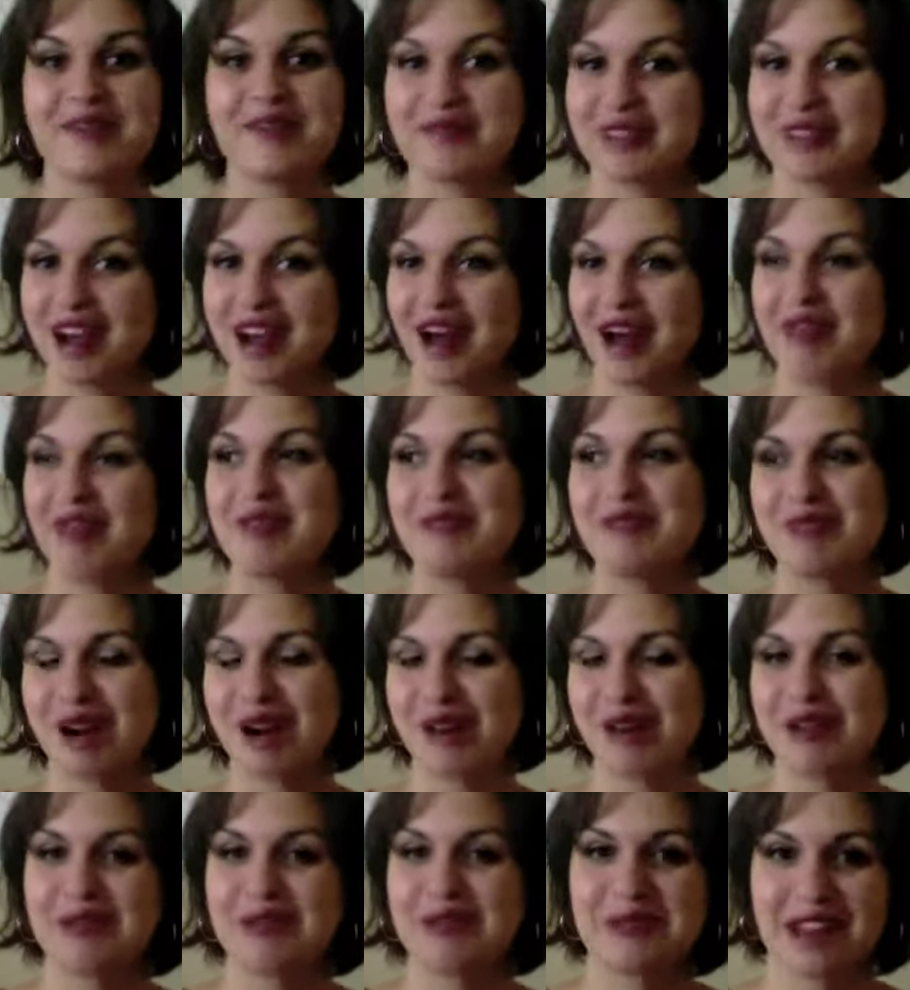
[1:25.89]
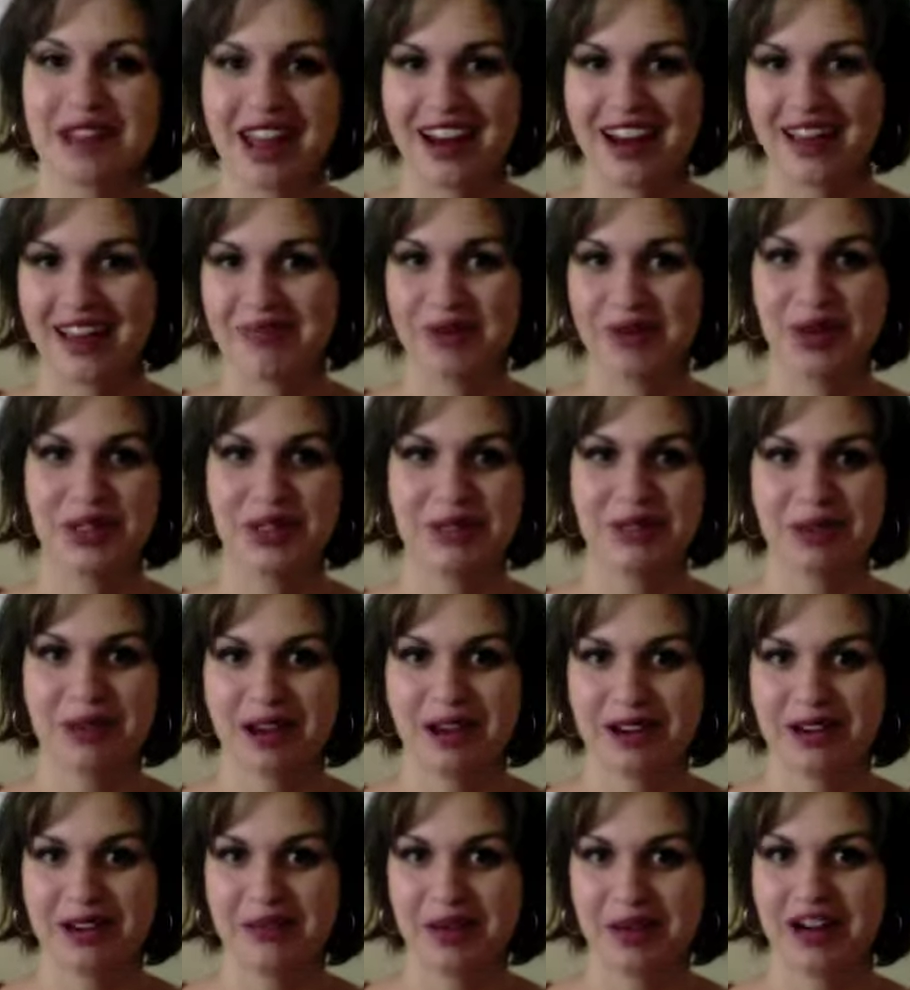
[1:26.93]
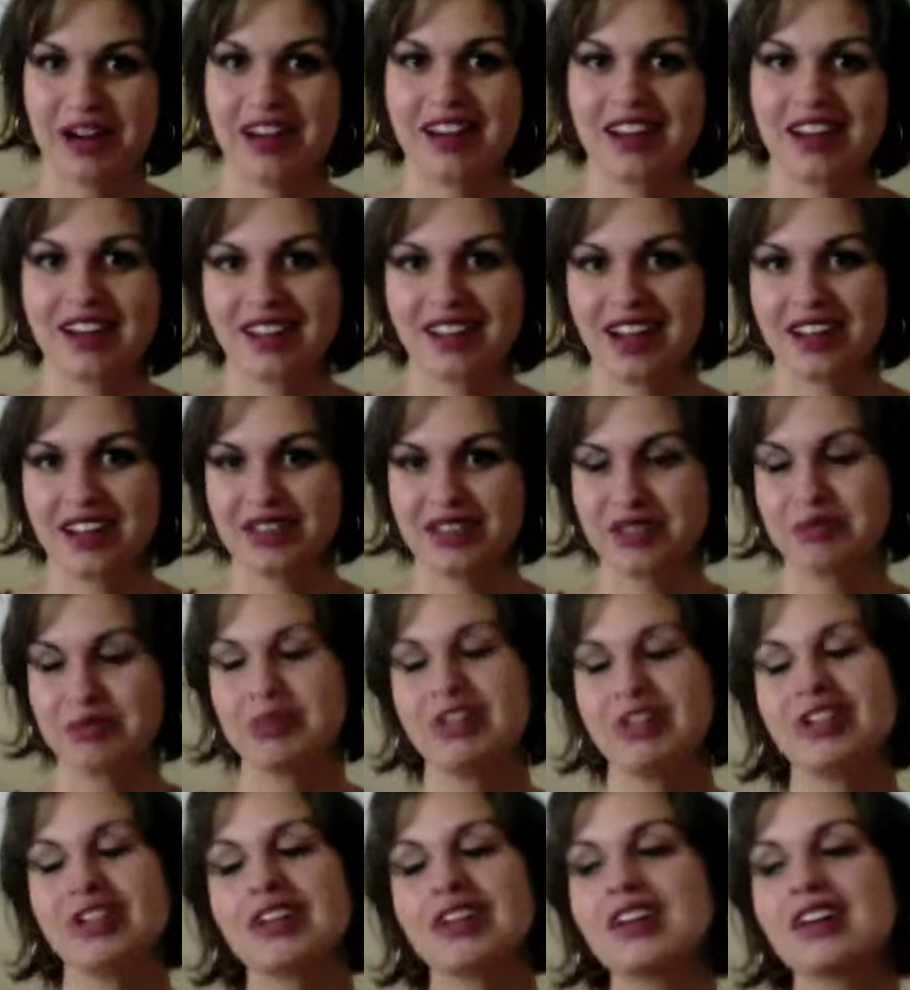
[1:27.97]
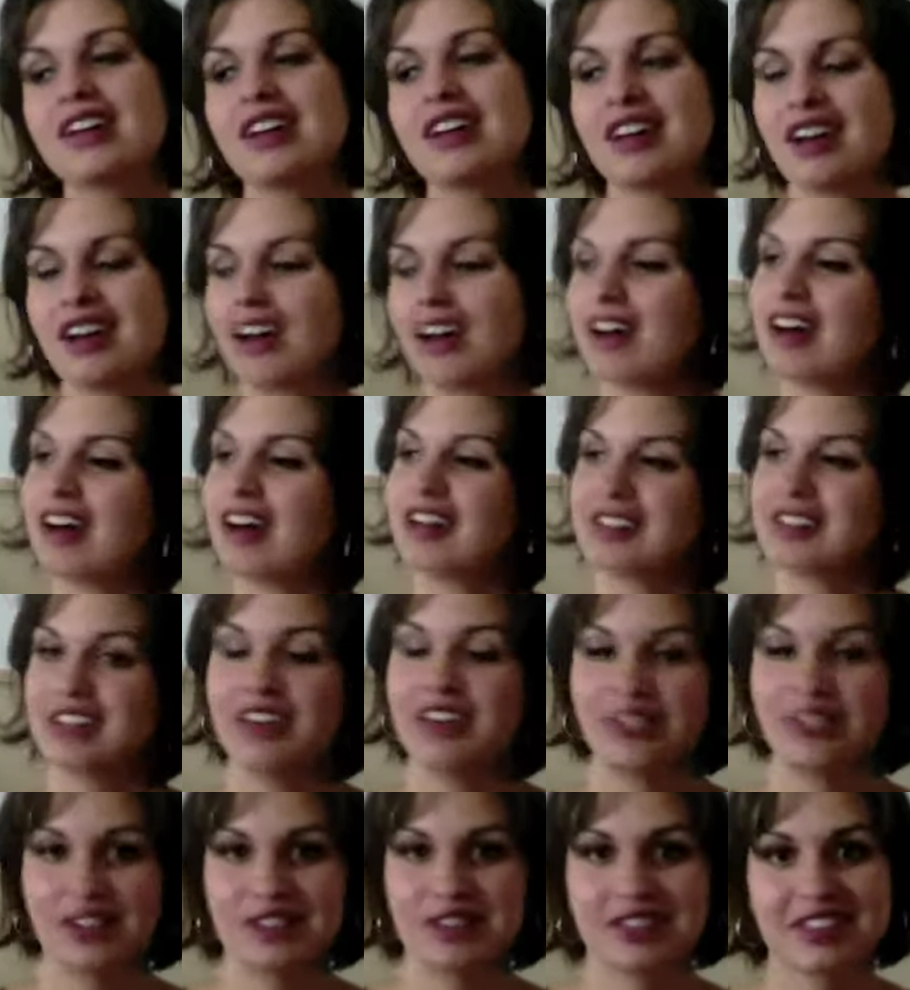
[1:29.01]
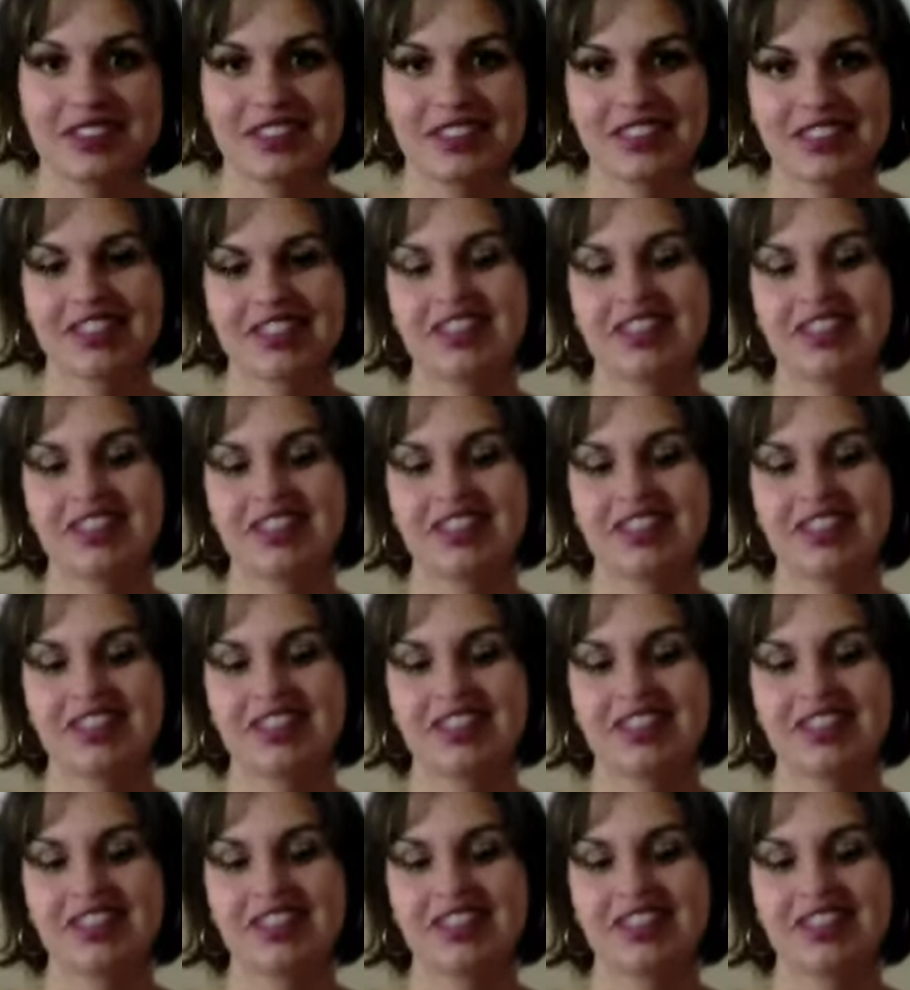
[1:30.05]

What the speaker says: common problem in any postmodern American classroom, cell phones.